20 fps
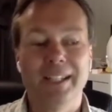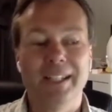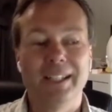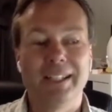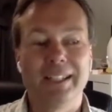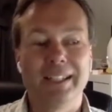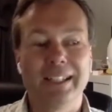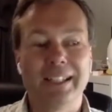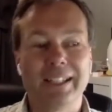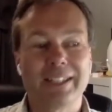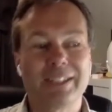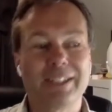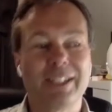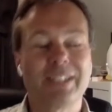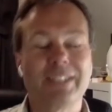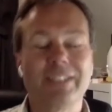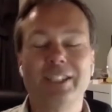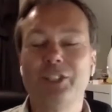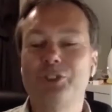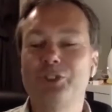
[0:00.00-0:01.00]
Yeah,
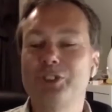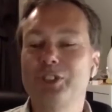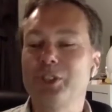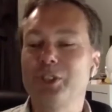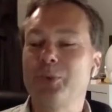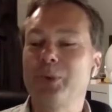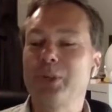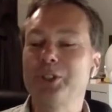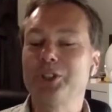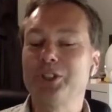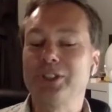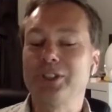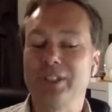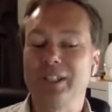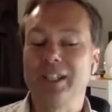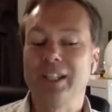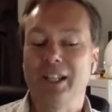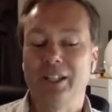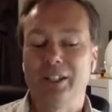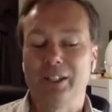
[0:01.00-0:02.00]
that's an interesting question.
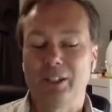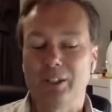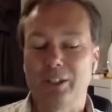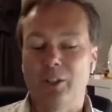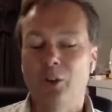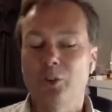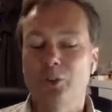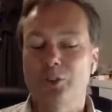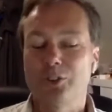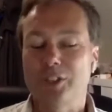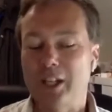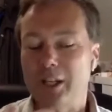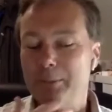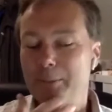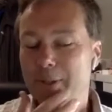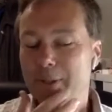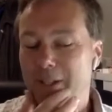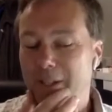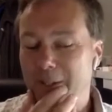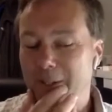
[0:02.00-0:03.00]
A long time
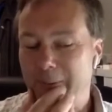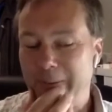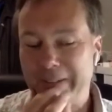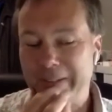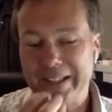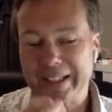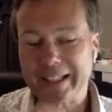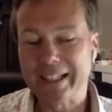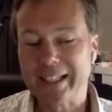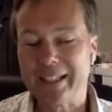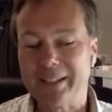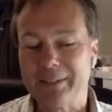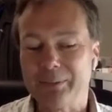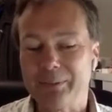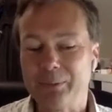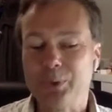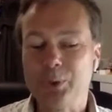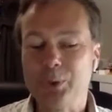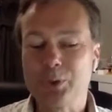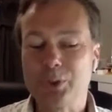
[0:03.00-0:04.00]
ago,
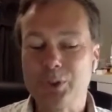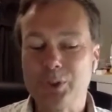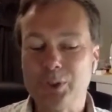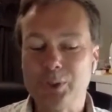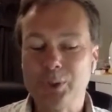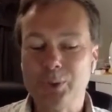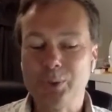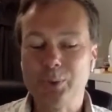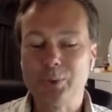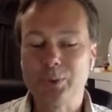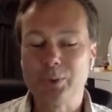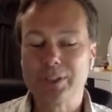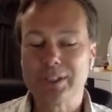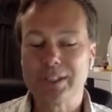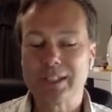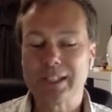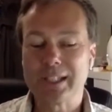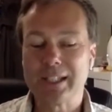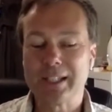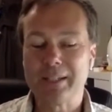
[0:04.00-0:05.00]
we used to use
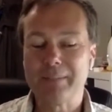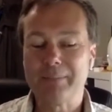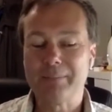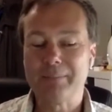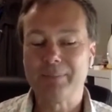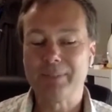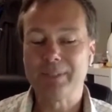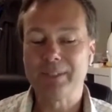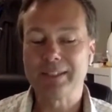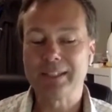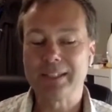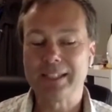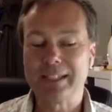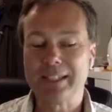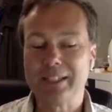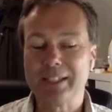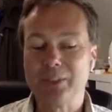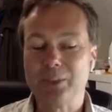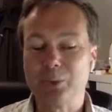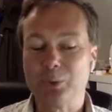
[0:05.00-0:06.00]
a
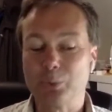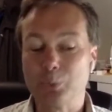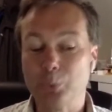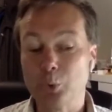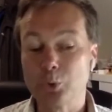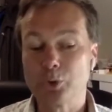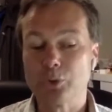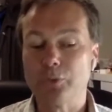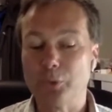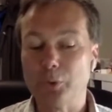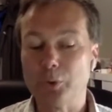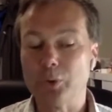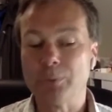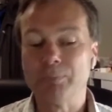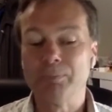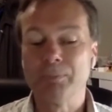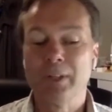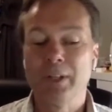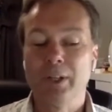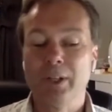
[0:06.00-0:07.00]
technique called waterfall,
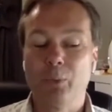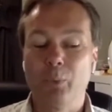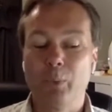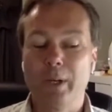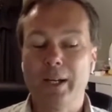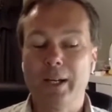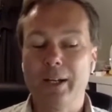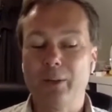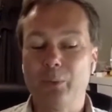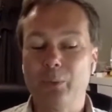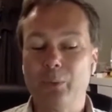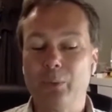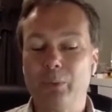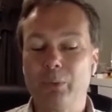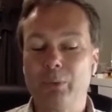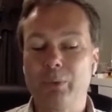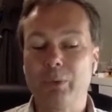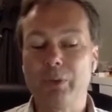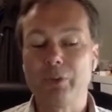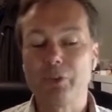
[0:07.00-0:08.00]
where
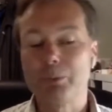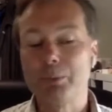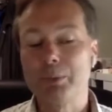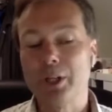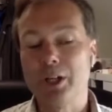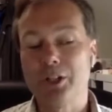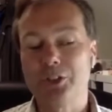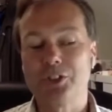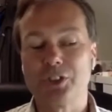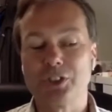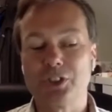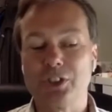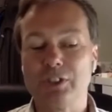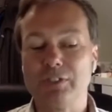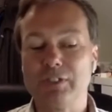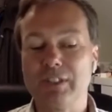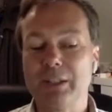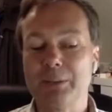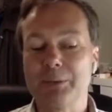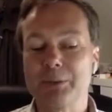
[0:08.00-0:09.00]
if somebody asked us to
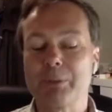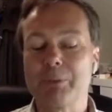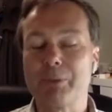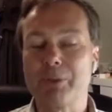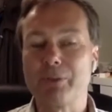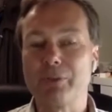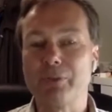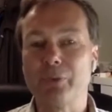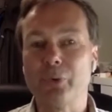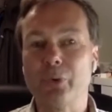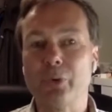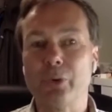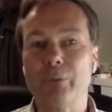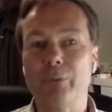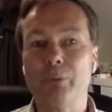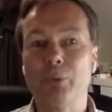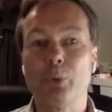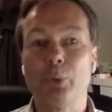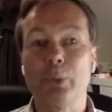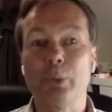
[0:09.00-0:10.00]
develop something for them,
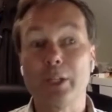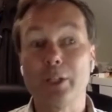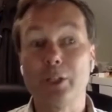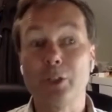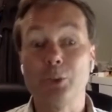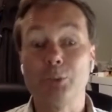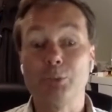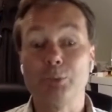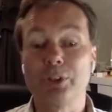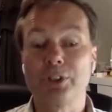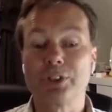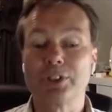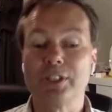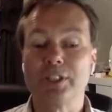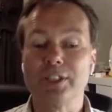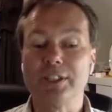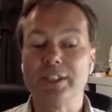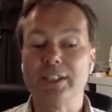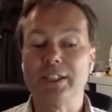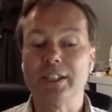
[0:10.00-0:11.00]
or we had a new product
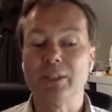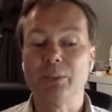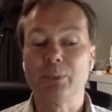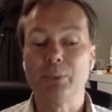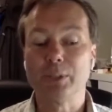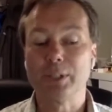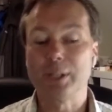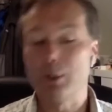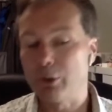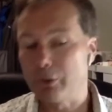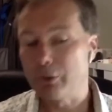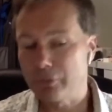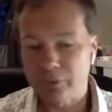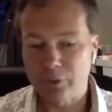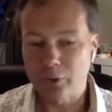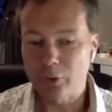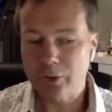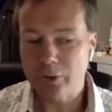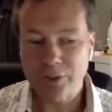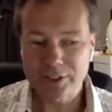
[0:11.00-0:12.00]
idea, we'd go off and
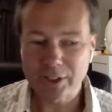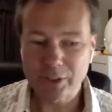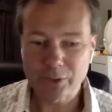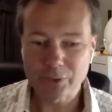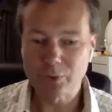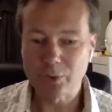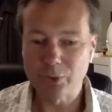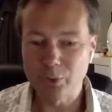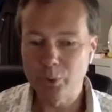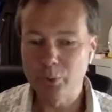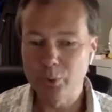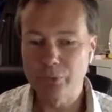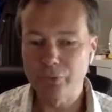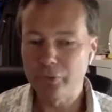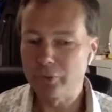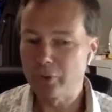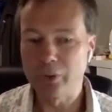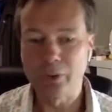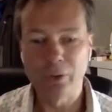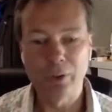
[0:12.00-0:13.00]
lock ourselves in a room
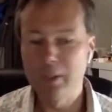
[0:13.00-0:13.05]
for